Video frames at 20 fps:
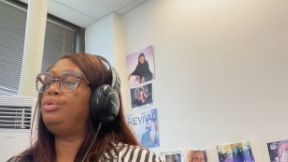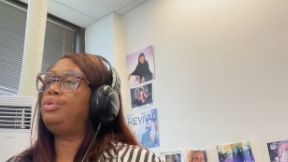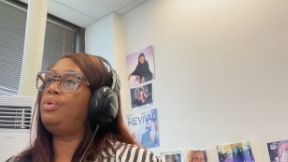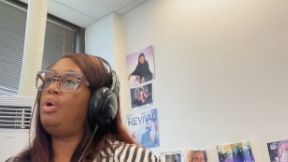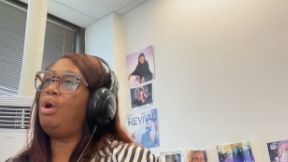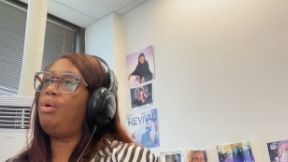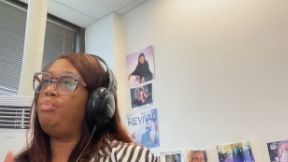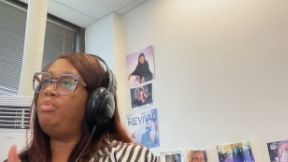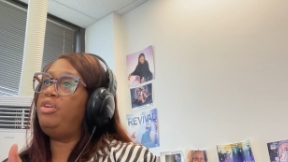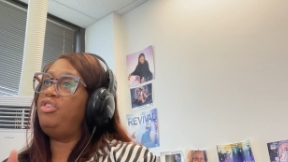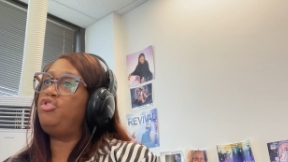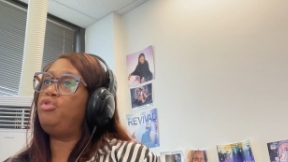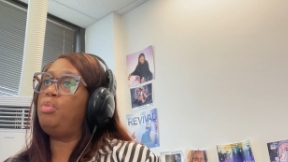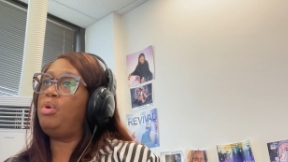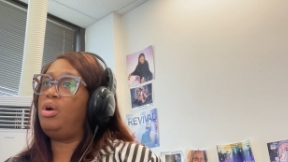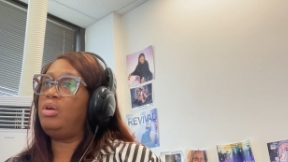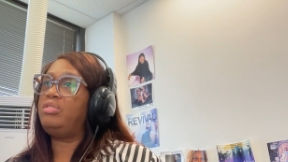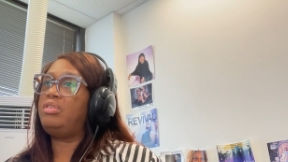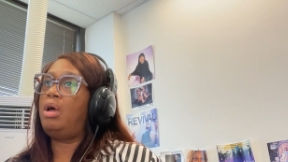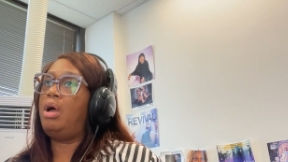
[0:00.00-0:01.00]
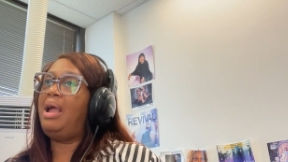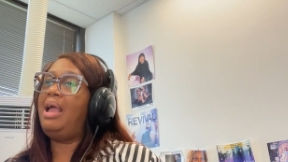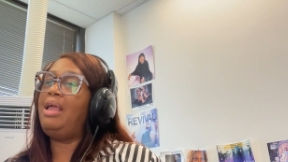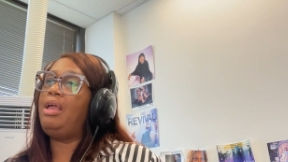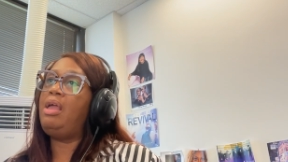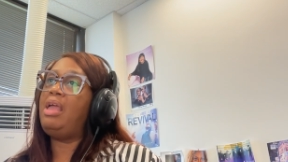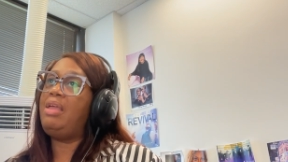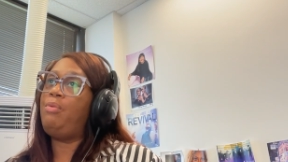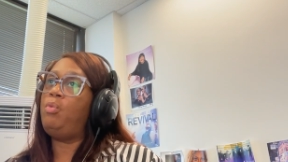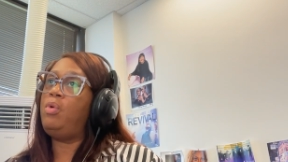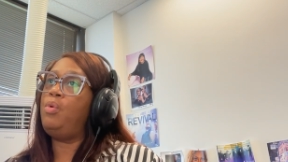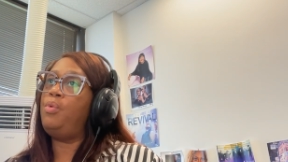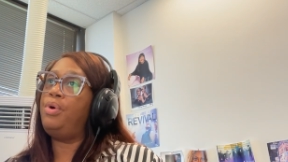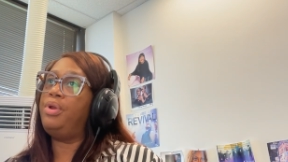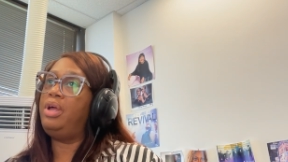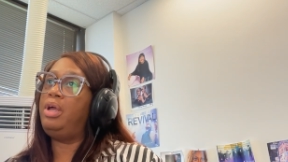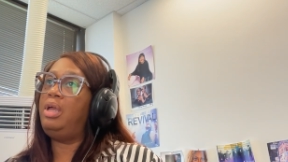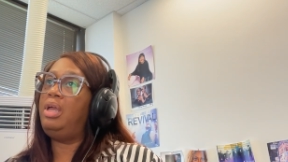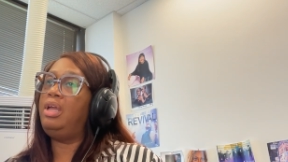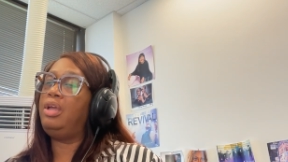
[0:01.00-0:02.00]
So our benchmarks are, hey, we
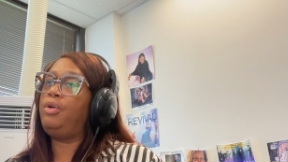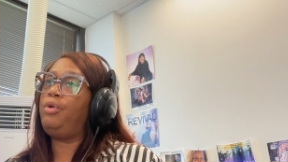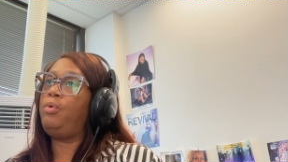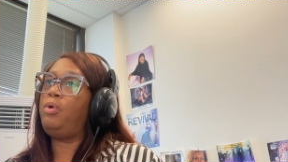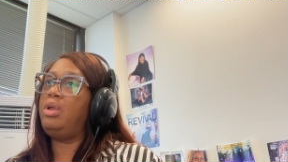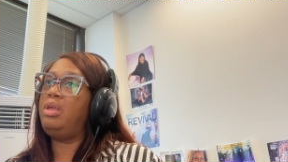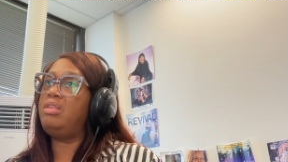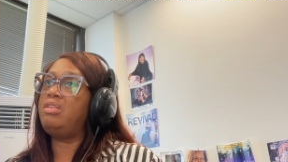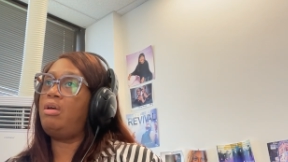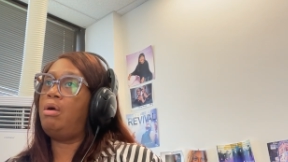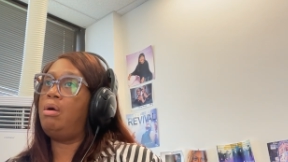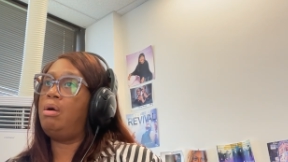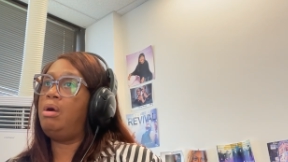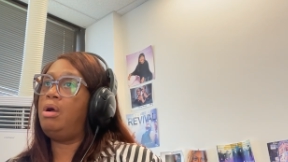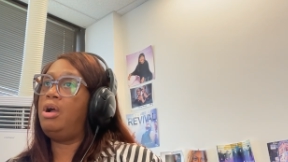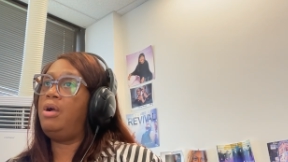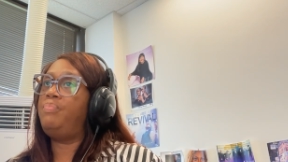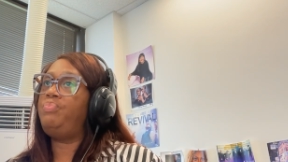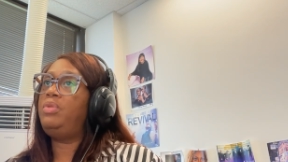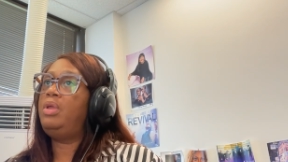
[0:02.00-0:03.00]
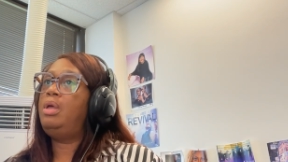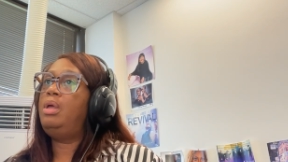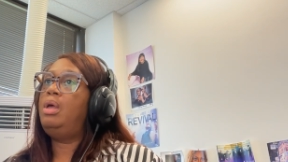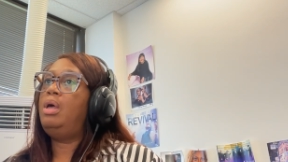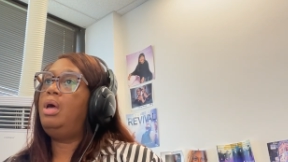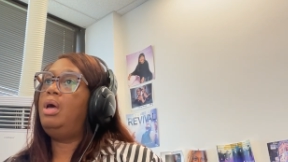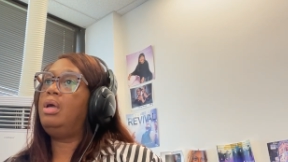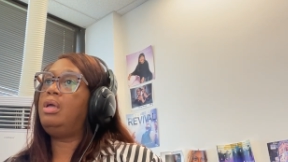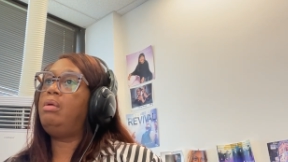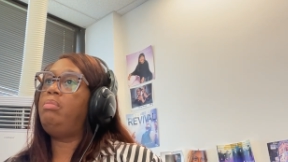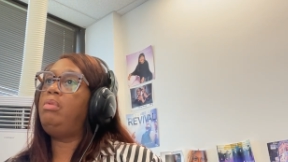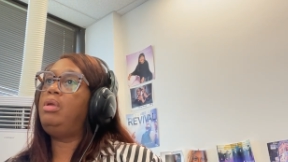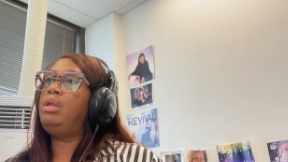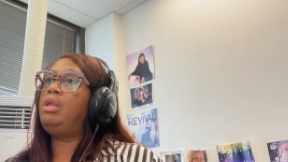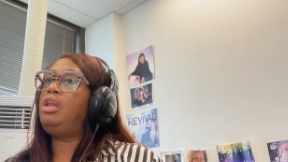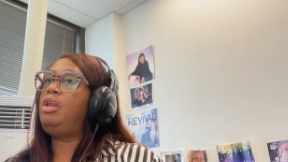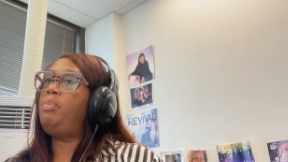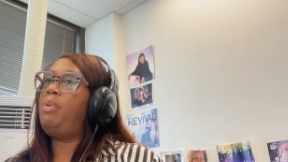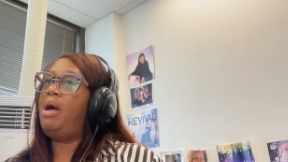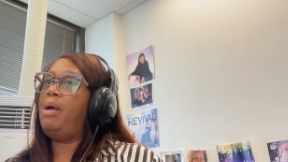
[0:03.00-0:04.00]
want to increase our uh,
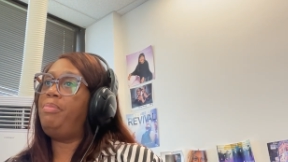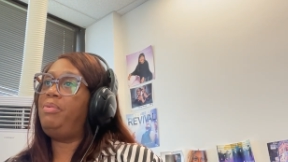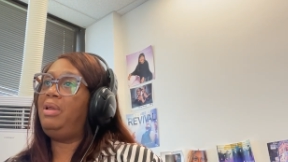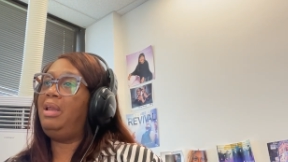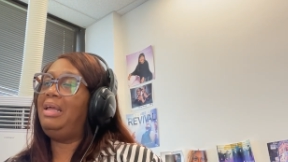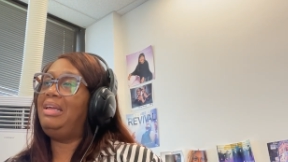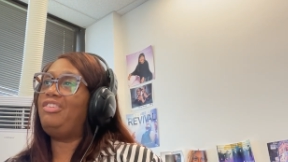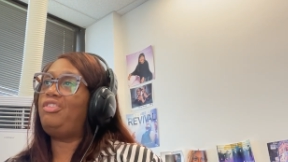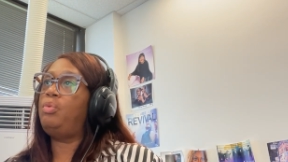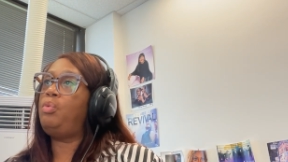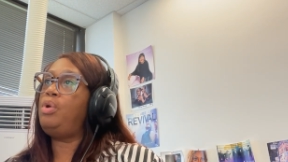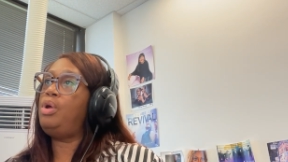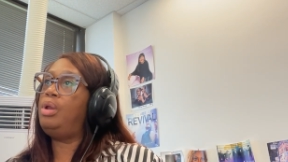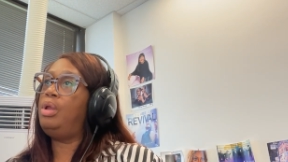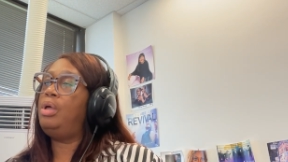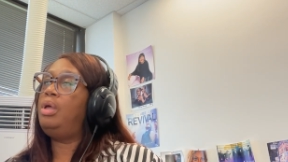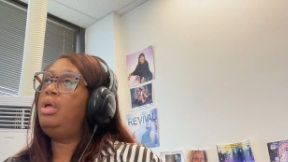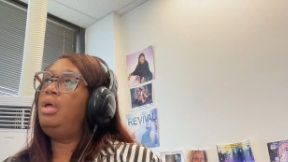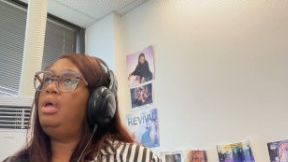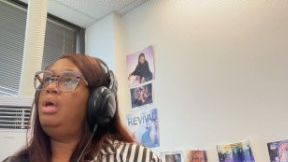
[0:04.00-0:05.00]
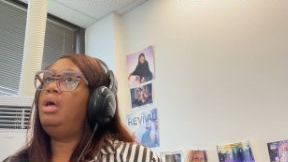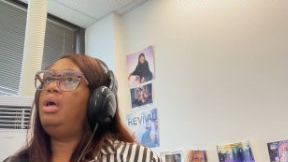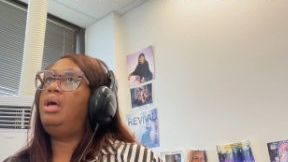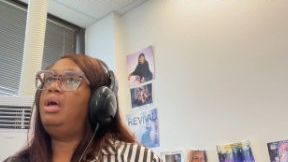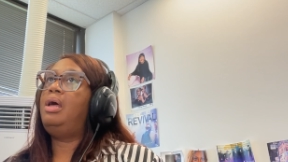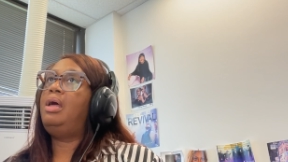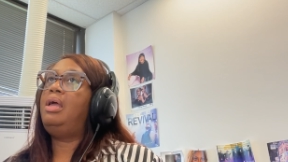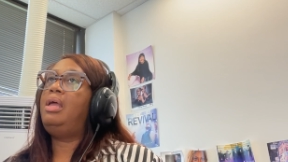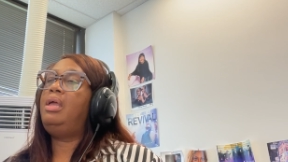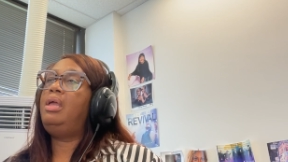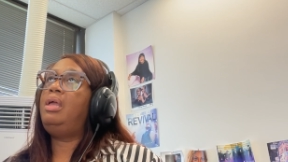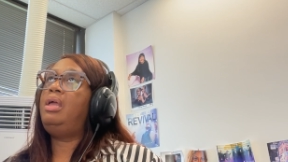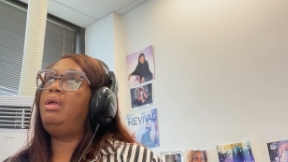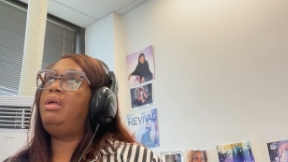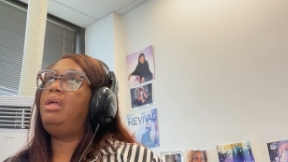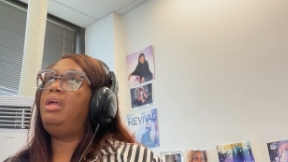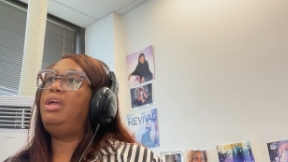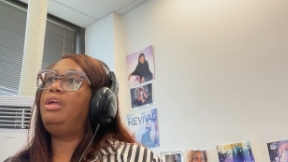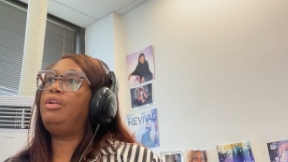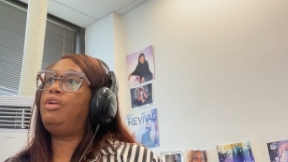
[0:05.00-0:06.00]
community population. We want to uh,
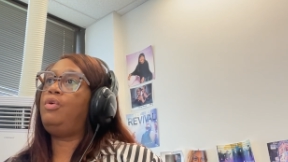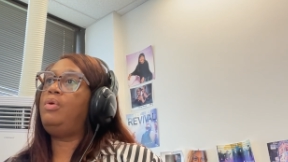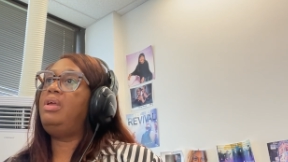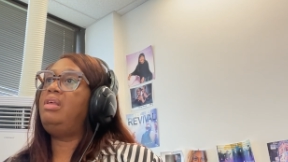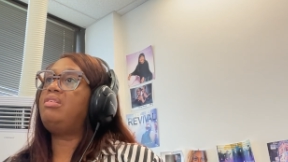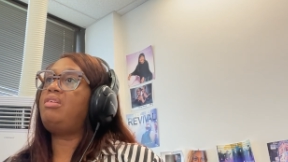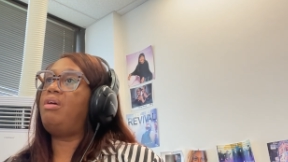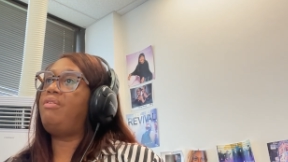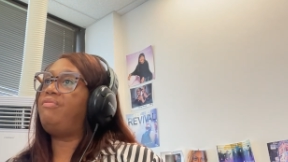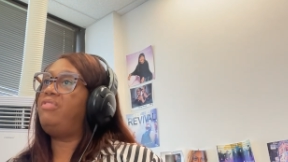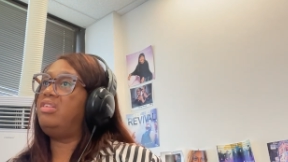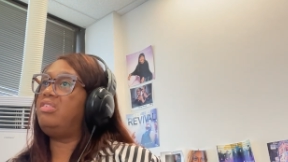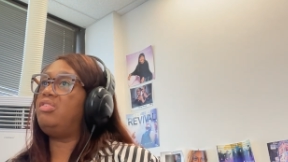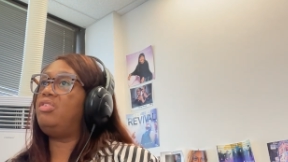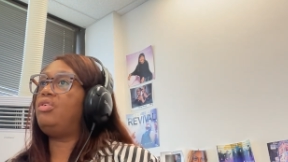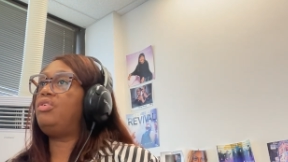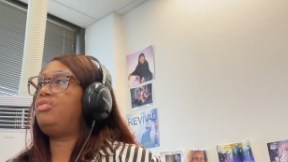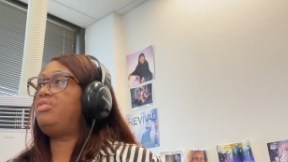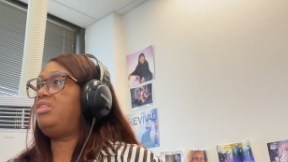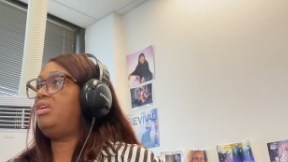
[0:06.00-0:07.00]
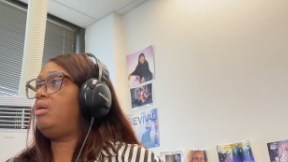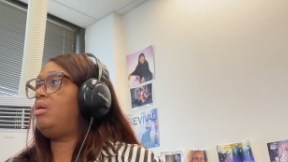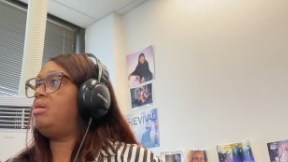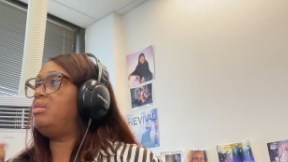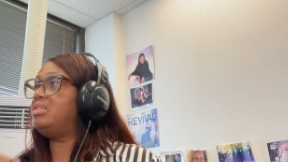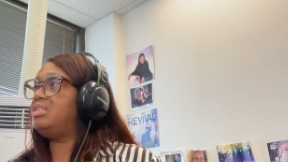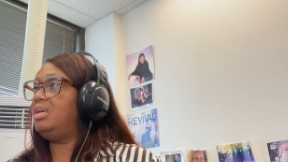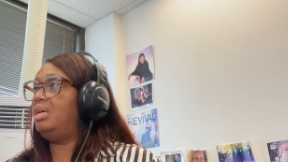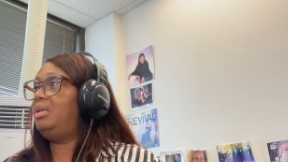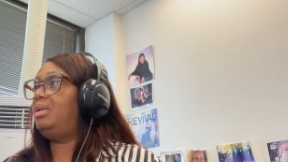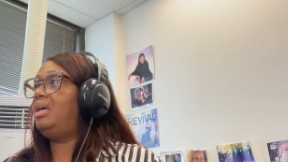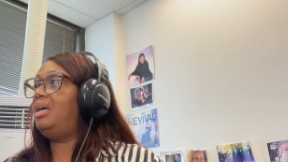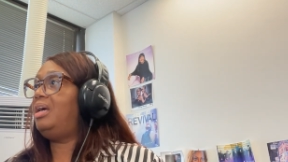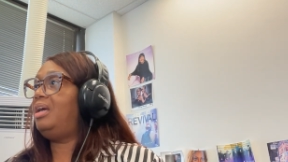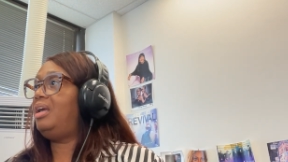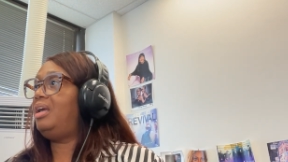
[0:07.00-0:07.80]
in- increase our visitors here on Sunday.